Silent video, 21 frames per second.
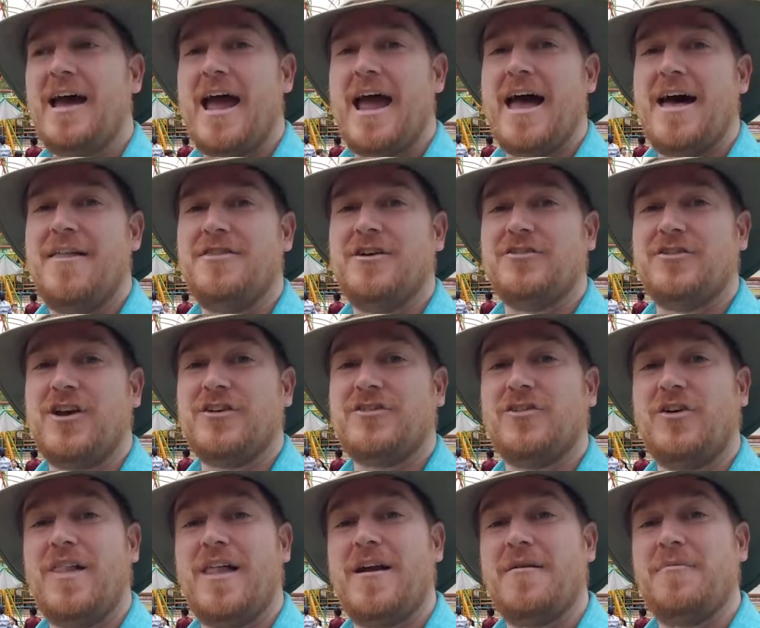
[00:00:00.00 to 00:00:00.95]
And there's
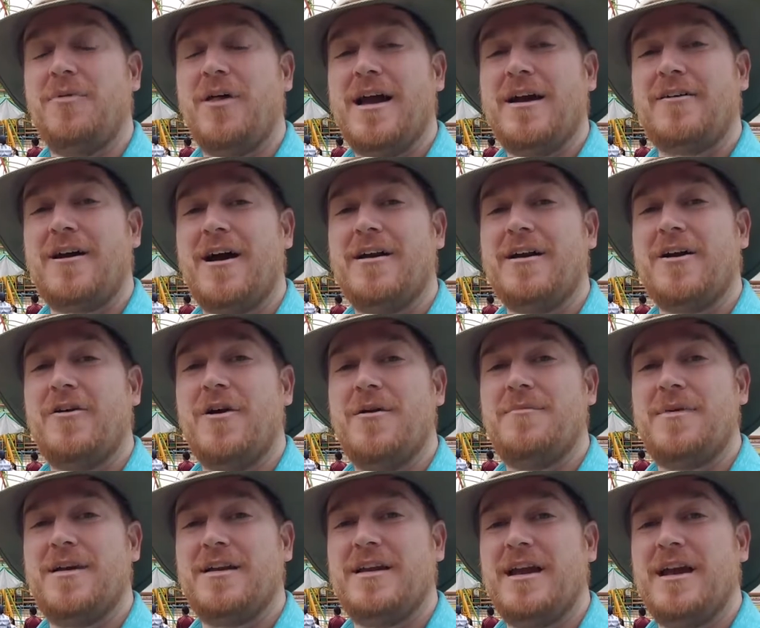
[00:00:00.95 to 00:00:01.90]
also a lot of playground
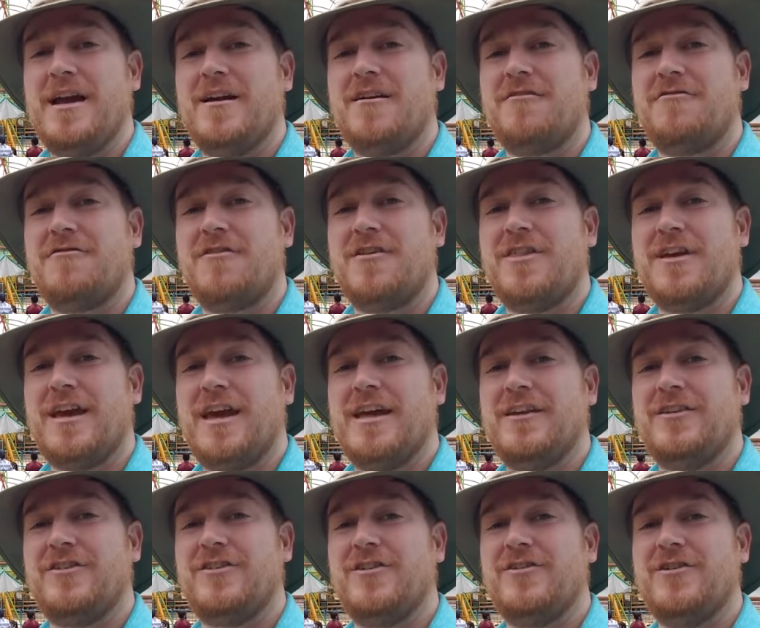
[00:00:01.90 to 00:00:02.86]
equipment here for the
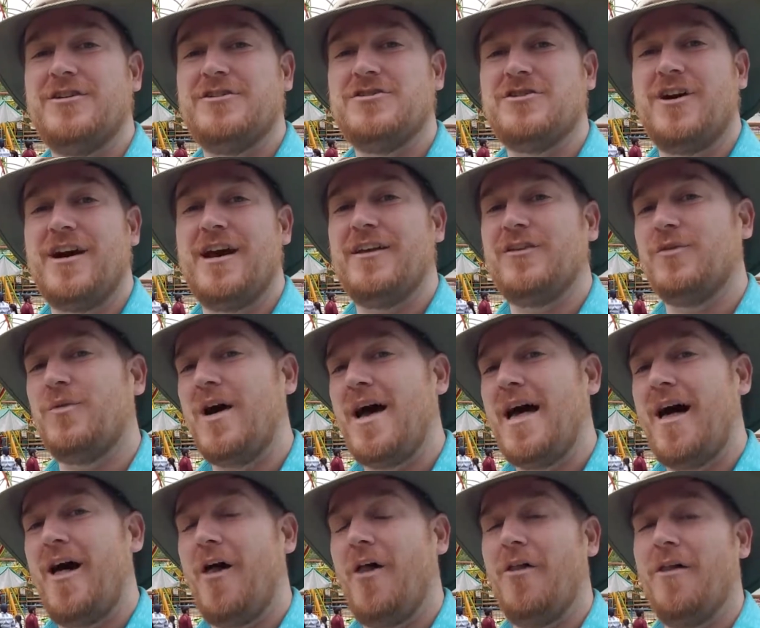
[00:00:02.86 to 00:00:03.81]
kids to enjoy as
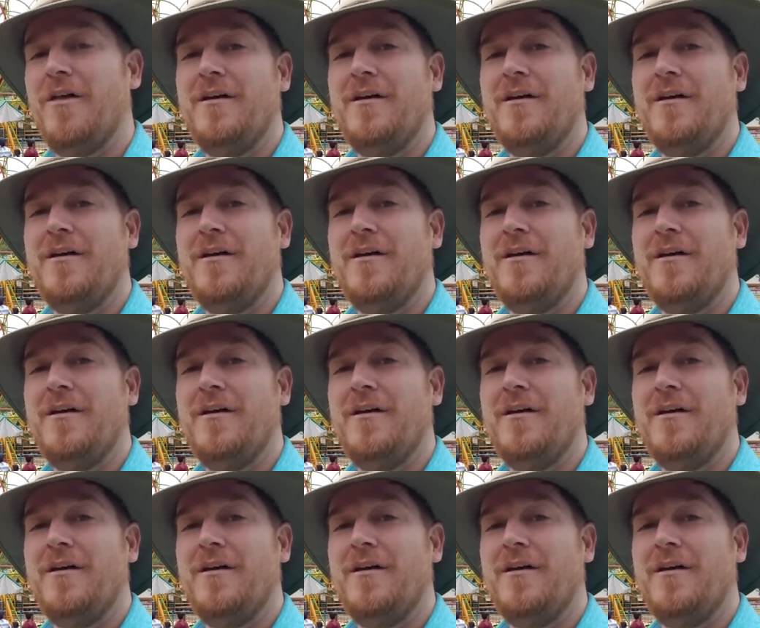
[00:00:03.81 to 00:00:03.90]
well.